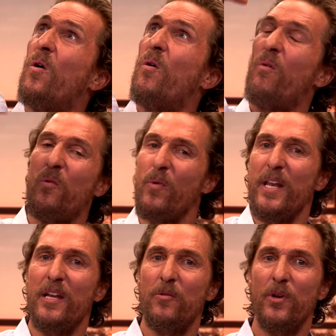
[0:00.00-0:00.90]
when we
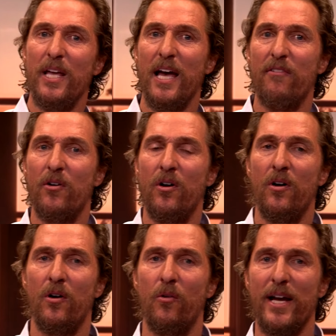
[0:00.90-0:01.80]
didn't really have a
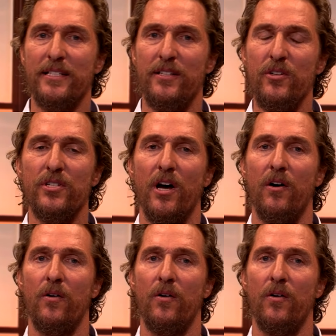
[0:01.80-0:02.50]
right to do so.